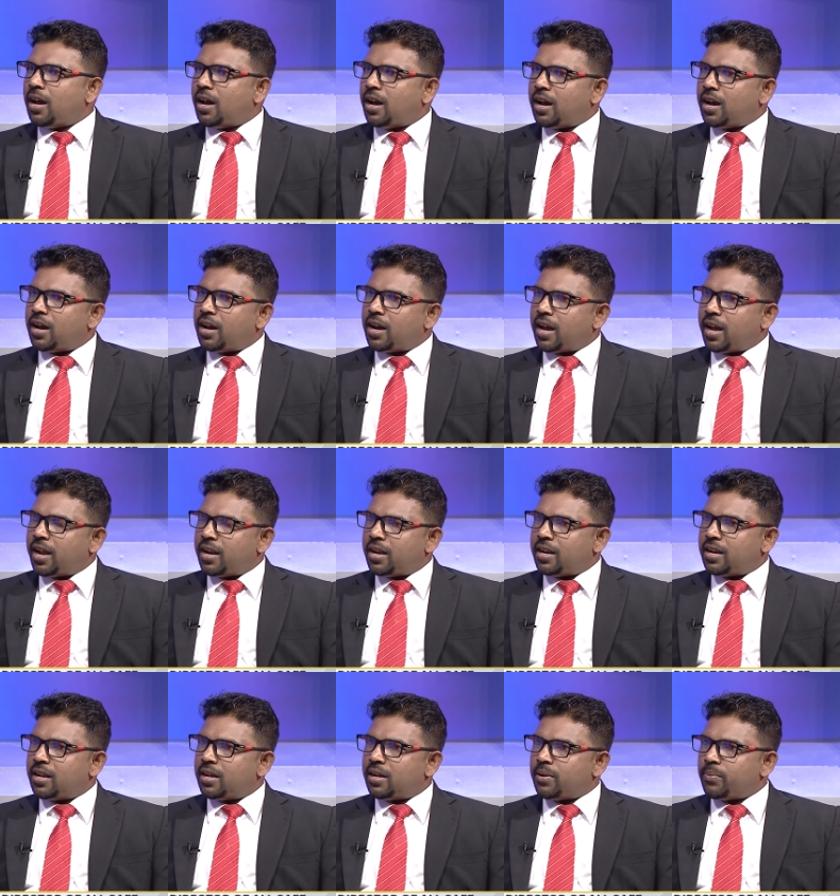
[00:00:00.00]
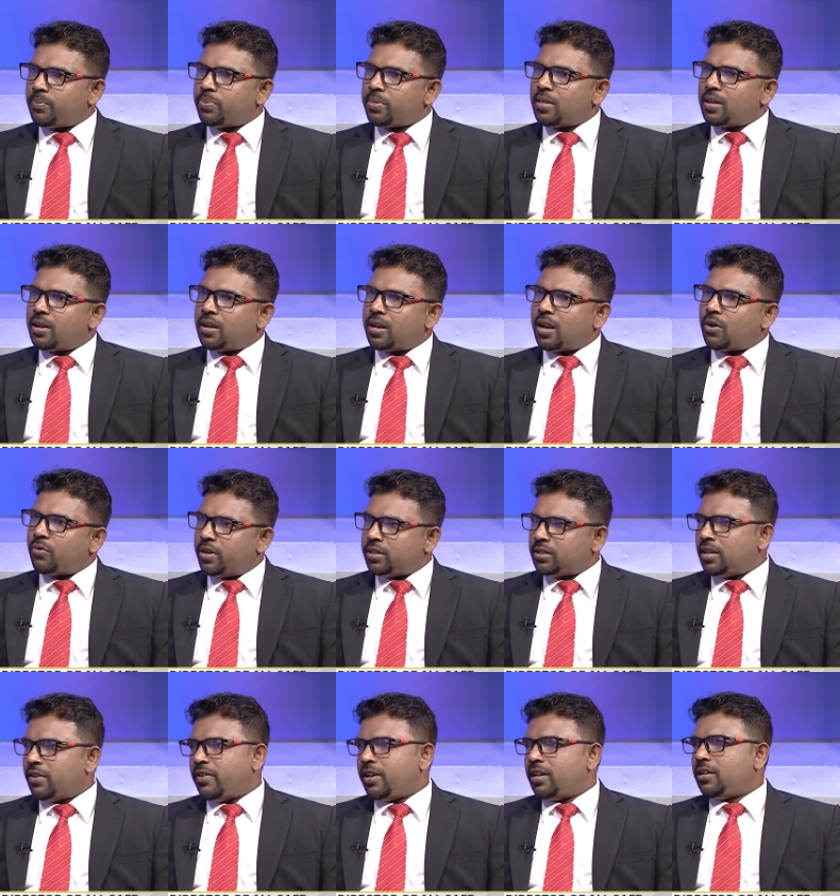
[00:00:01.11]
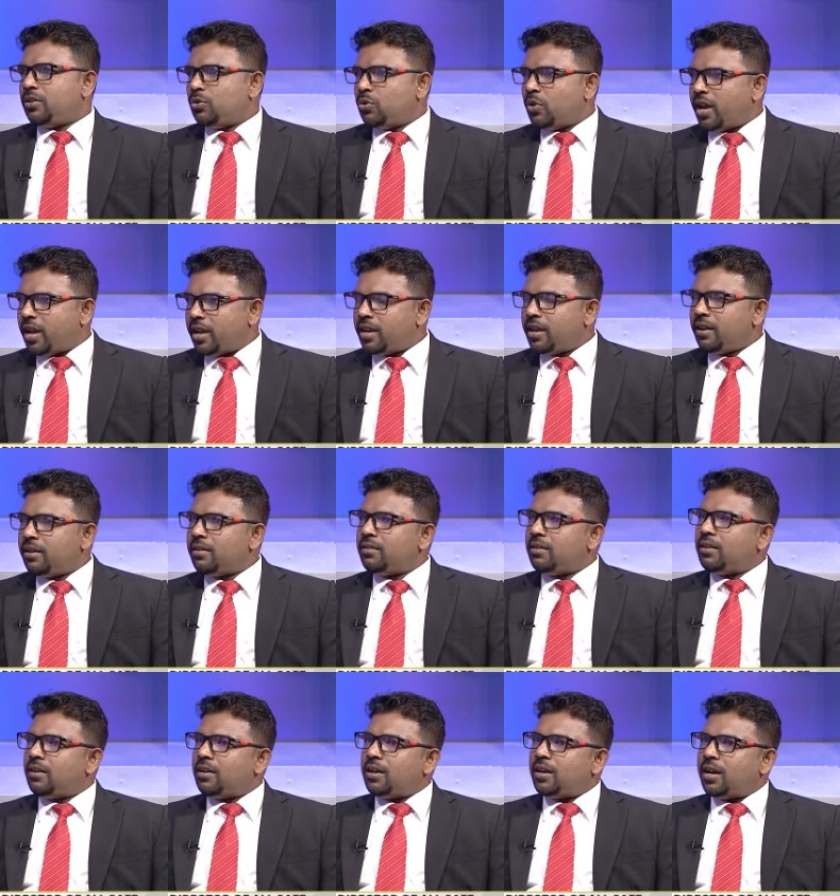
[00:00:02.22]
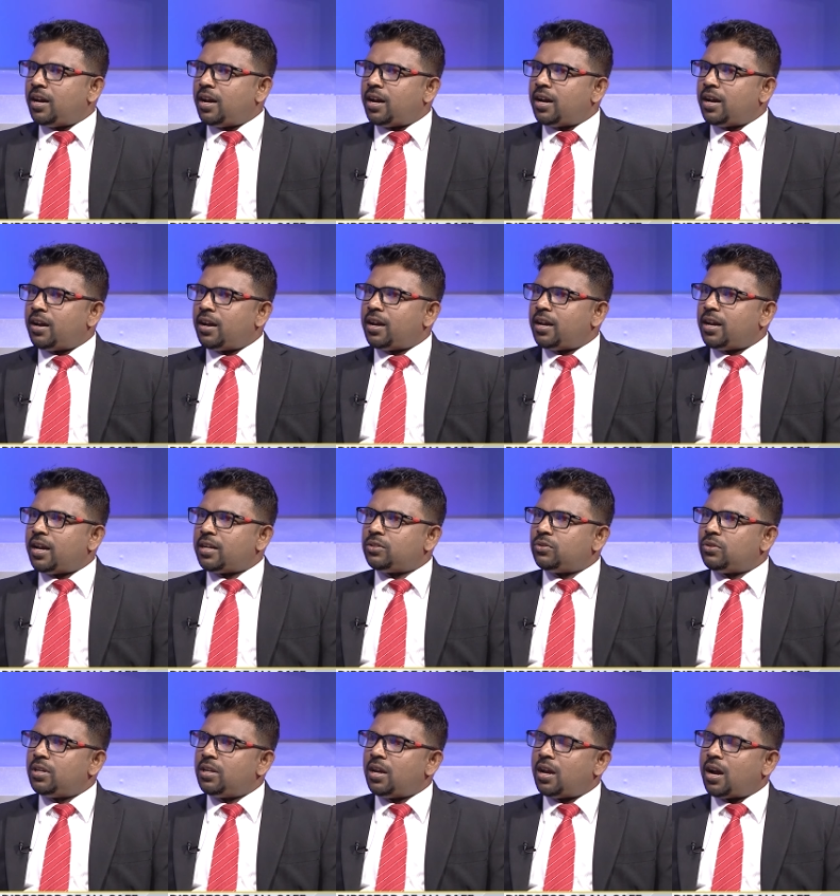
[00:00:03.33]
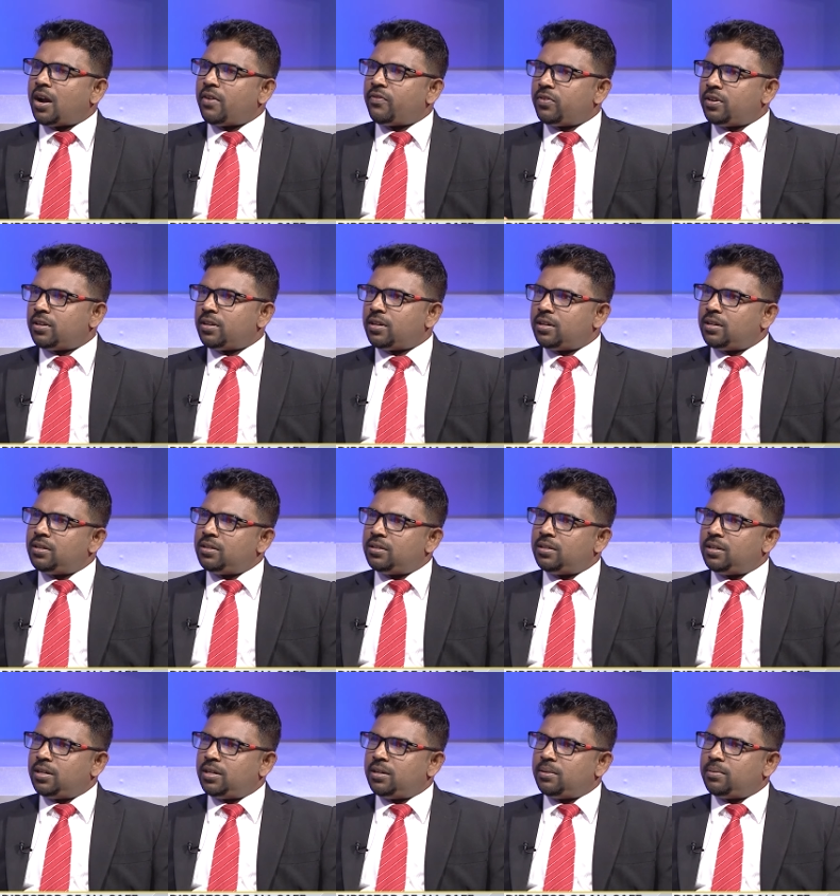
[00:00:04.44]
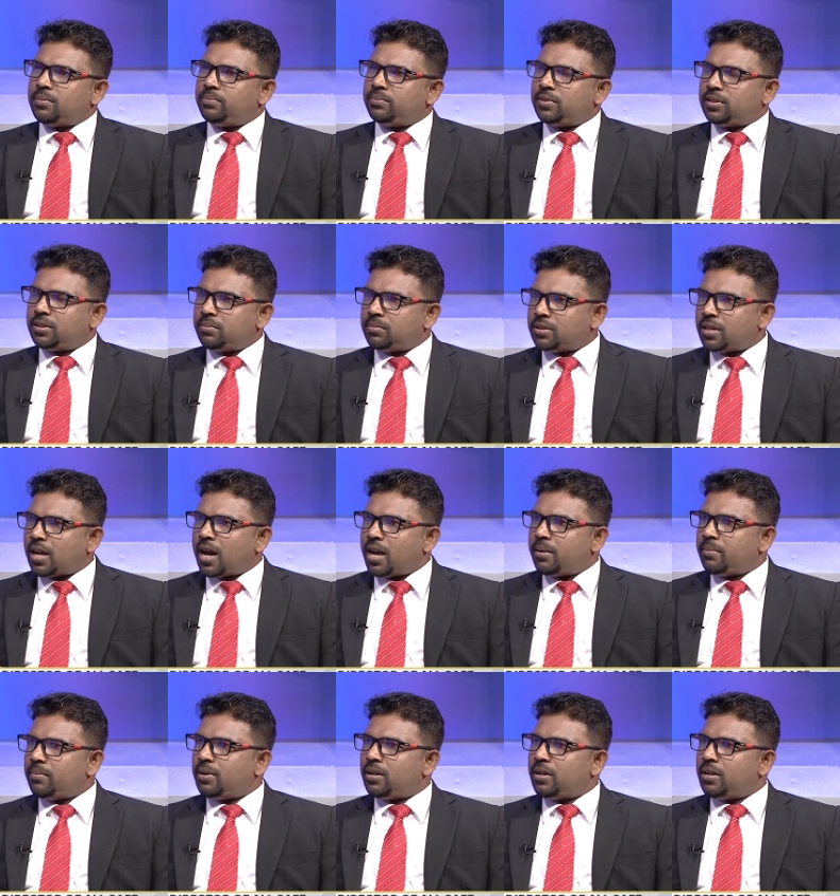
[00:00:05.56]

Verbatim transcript: Uh, and um, now he's living in UAE. -huh. Uh, actually, after uh, some time,